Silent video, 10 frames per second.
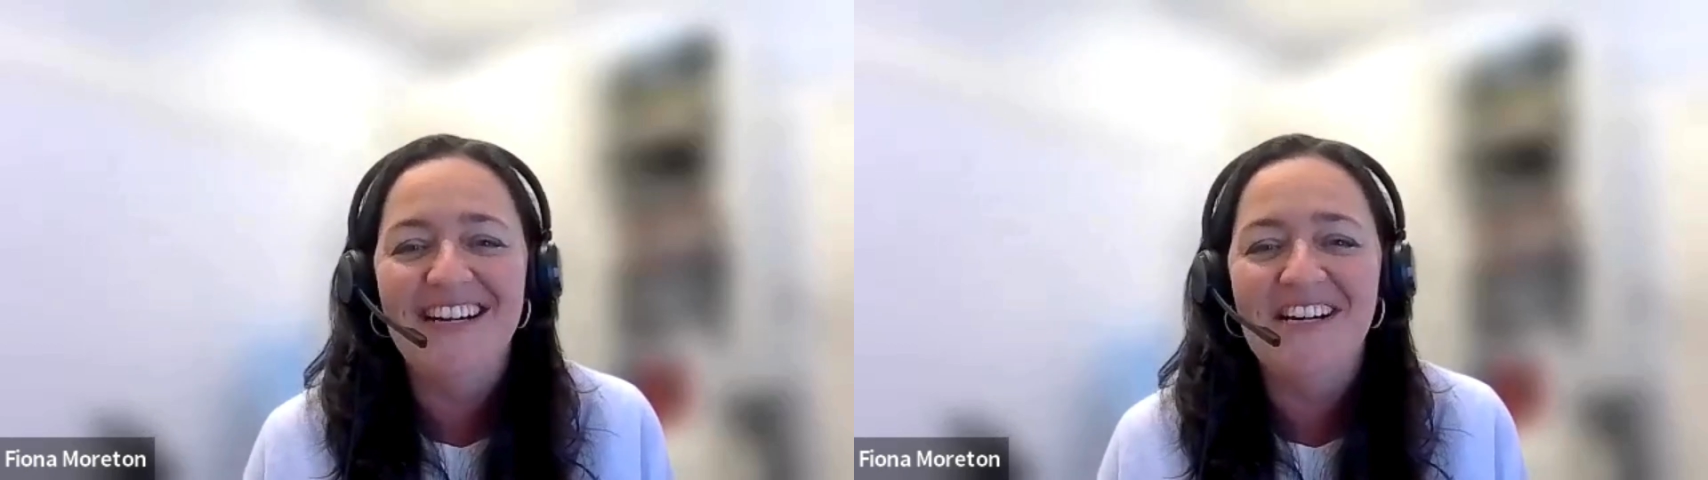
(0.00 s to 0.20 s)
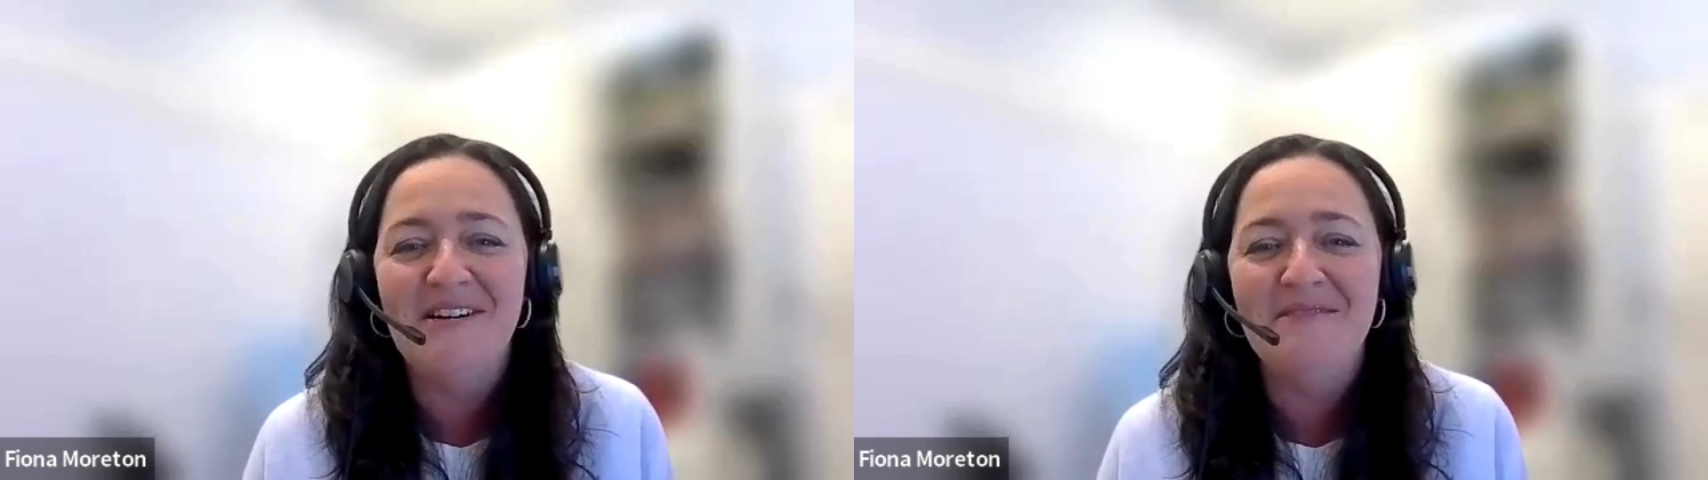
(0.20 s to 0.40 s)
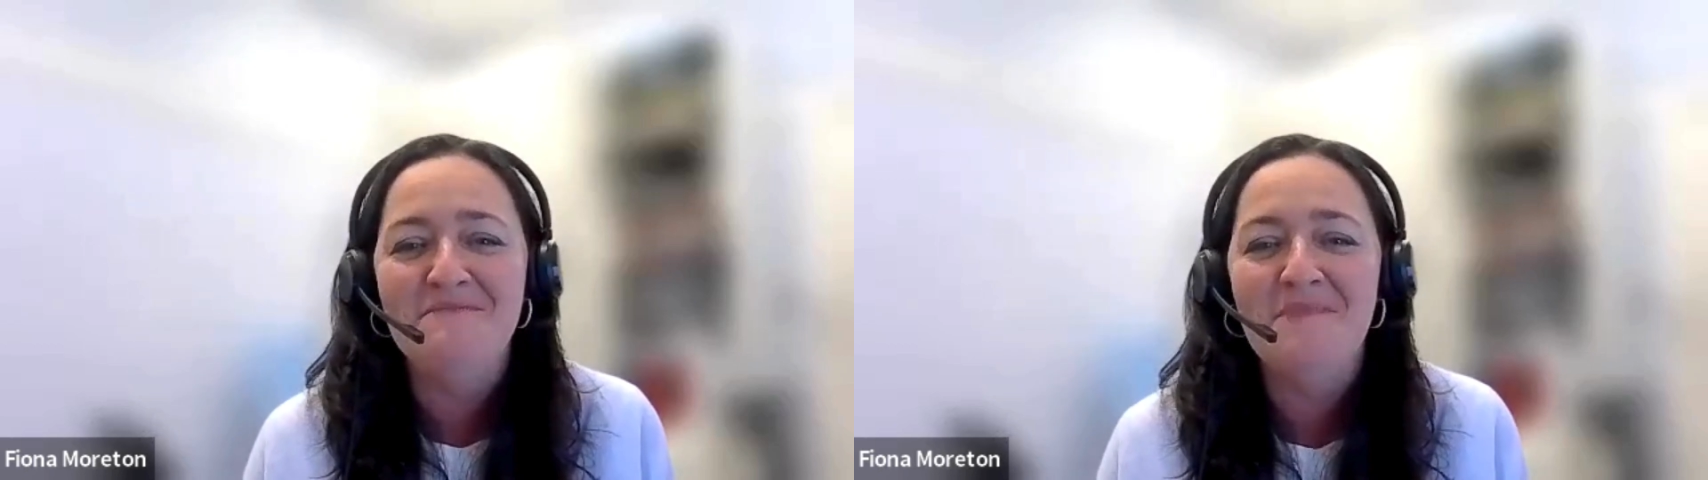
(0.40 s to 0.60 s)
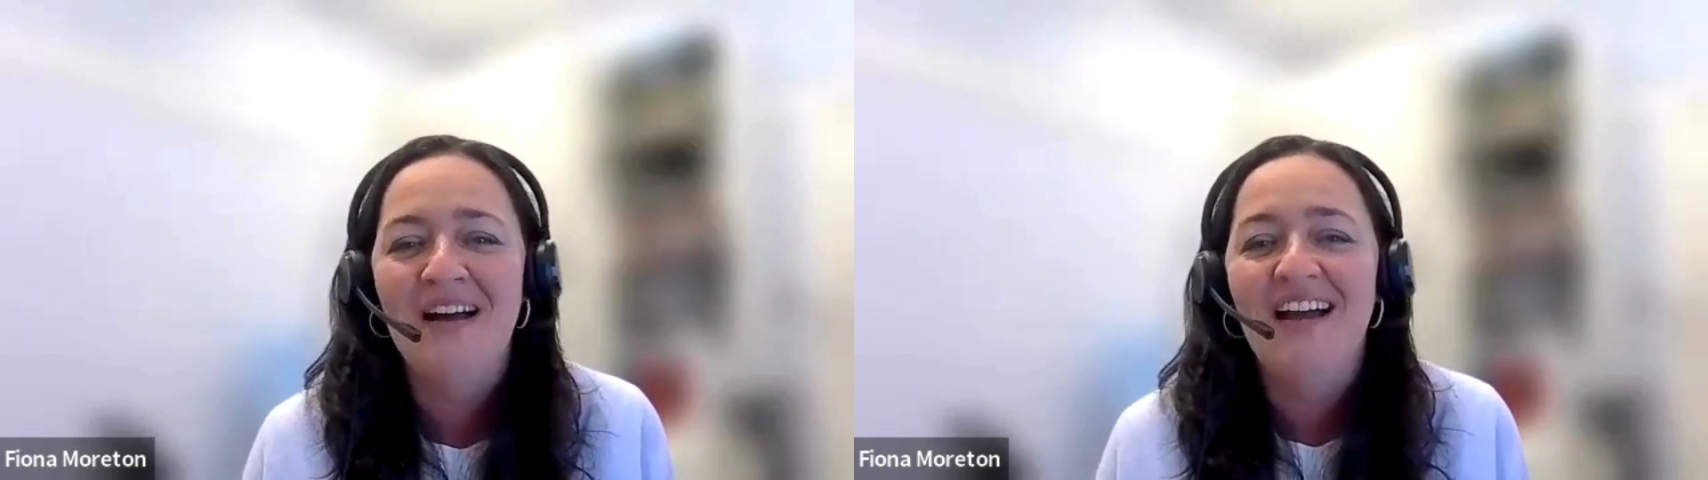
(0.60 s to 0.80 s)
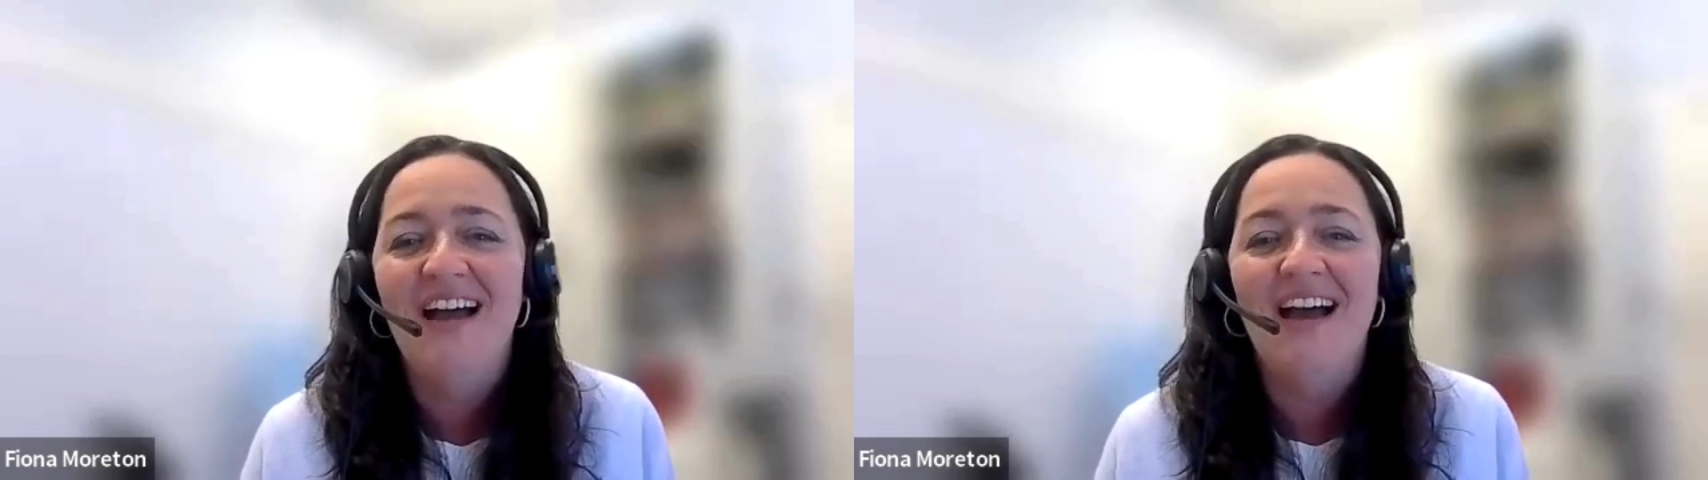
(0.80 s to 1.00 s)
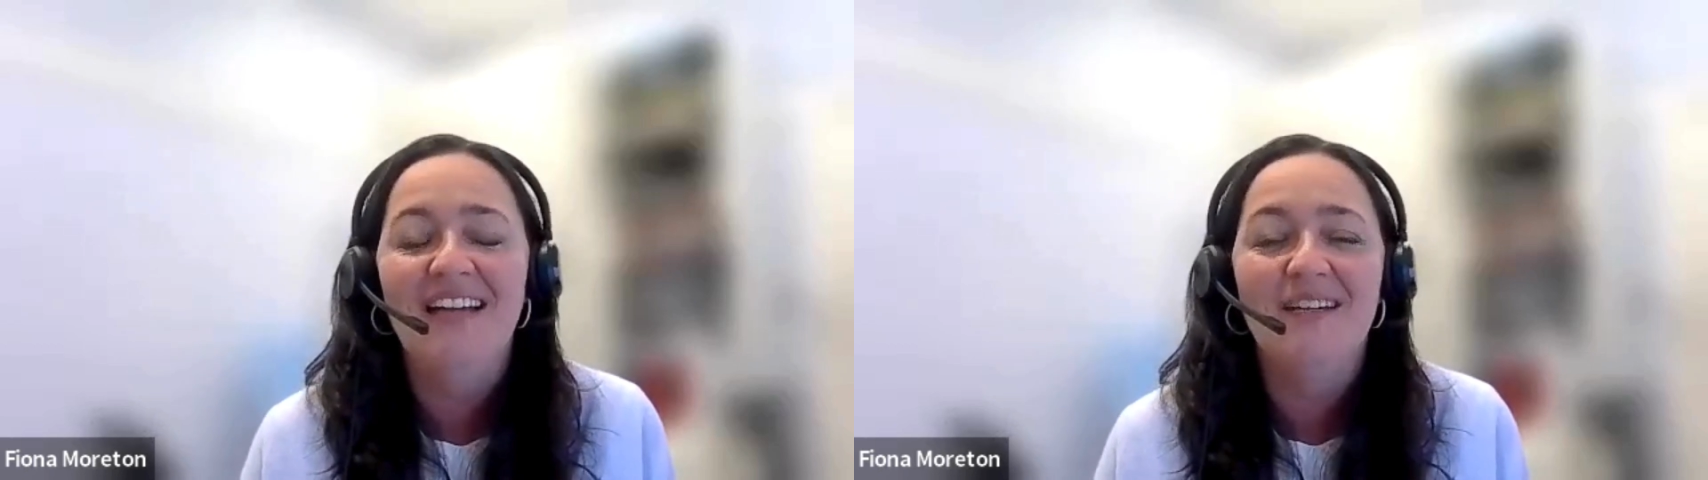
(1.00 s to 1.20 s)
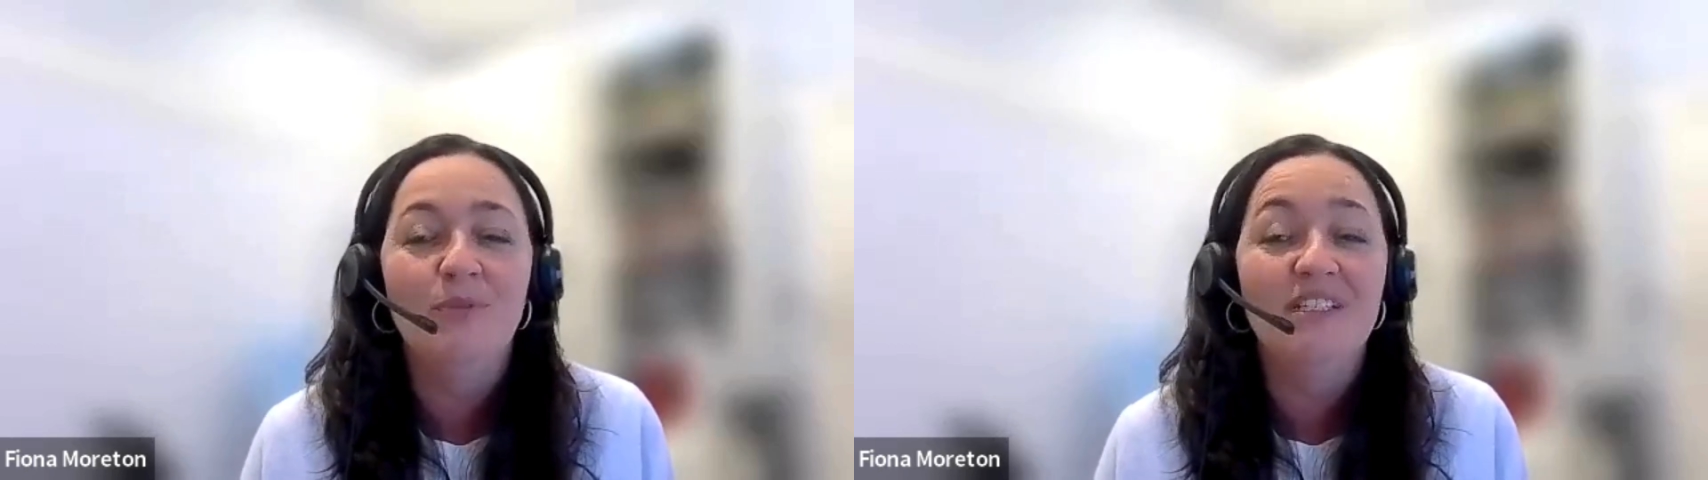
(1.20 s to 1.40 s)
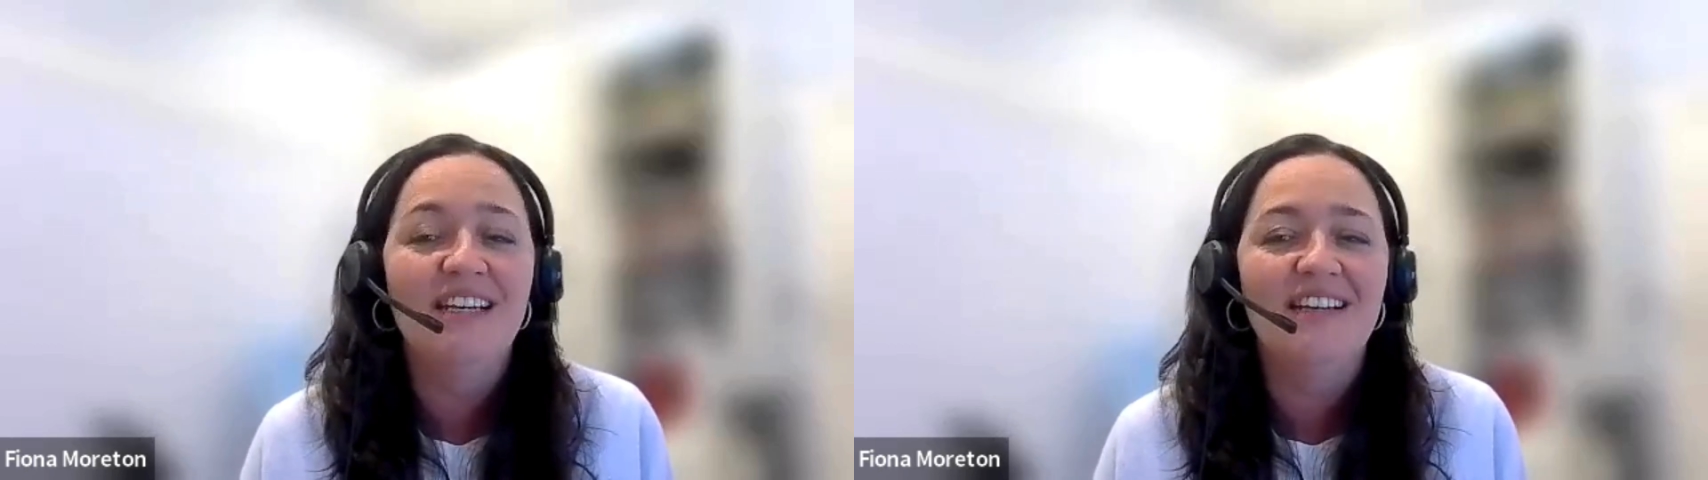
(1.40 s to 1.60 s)
and I
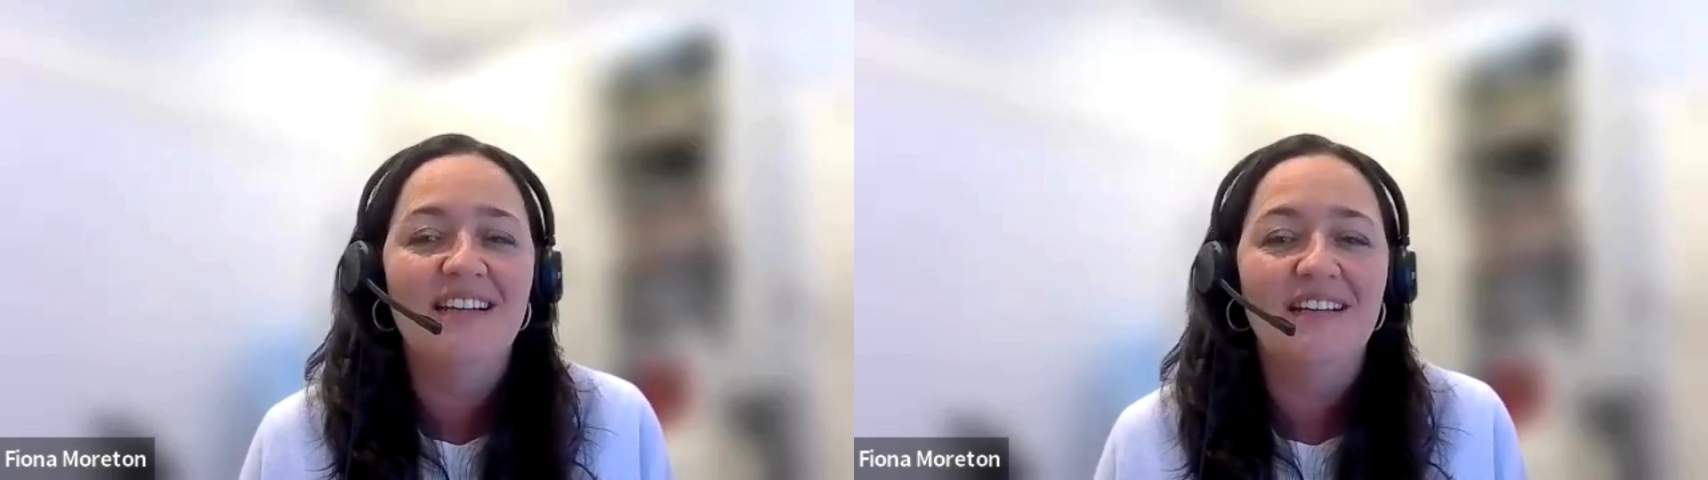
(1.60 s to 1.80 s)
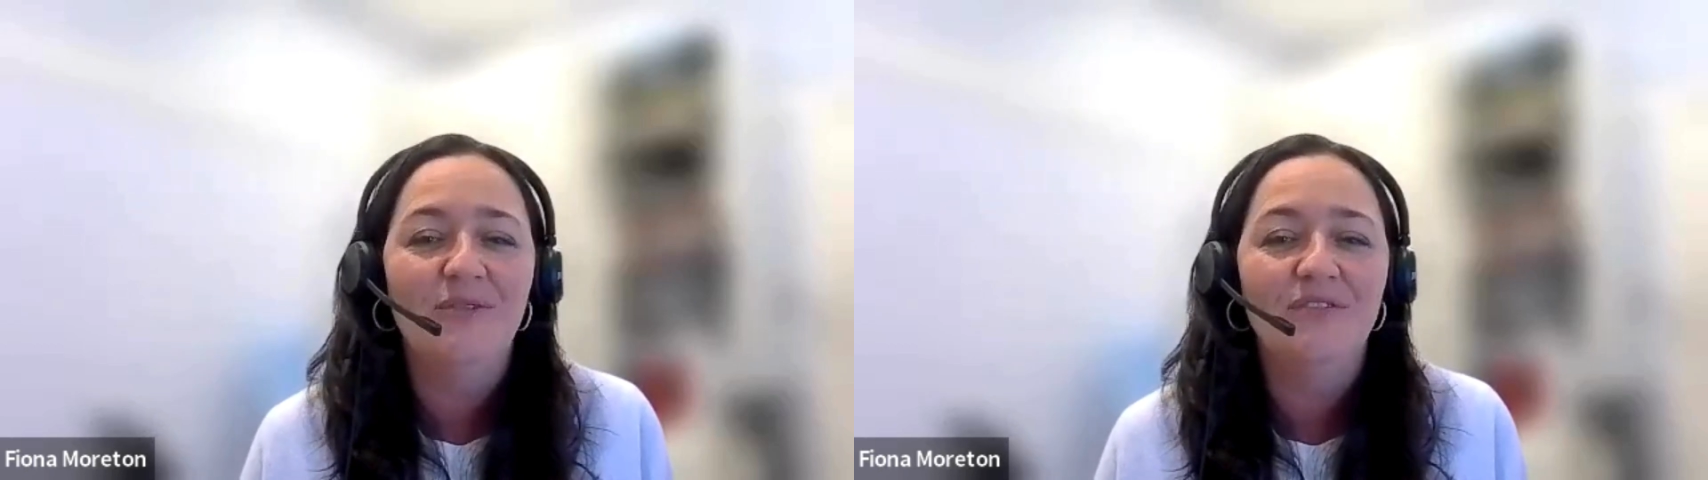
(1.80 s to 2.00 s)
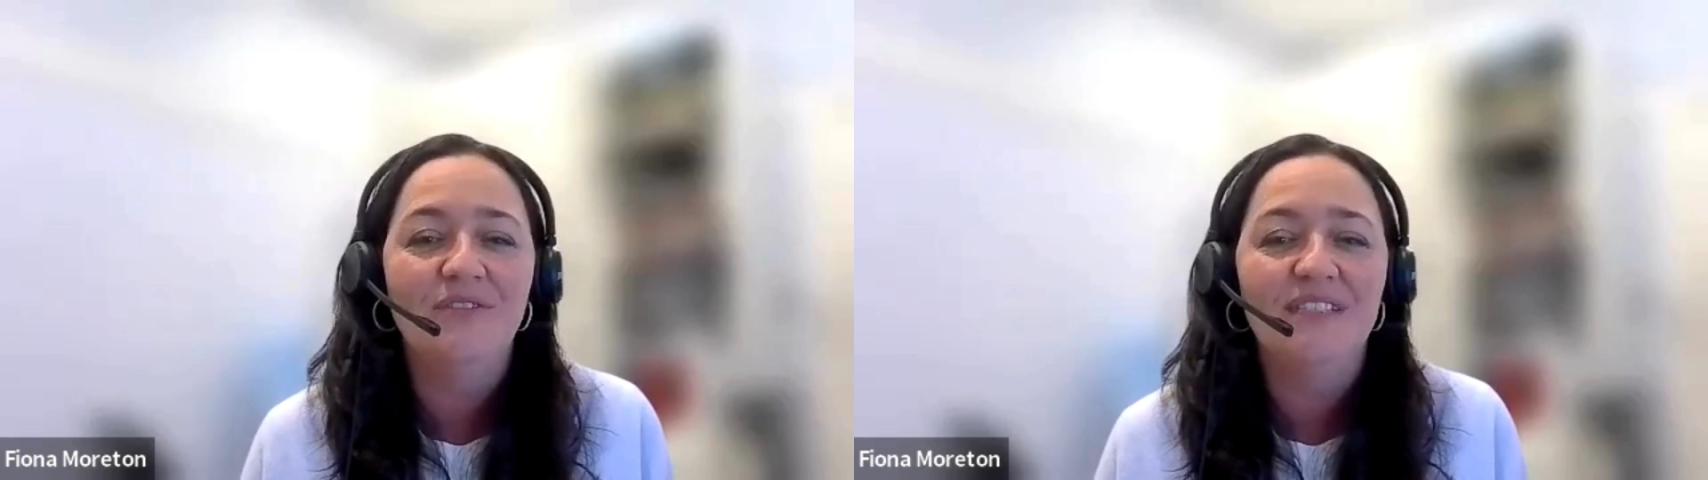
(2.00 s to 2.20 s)
particularly love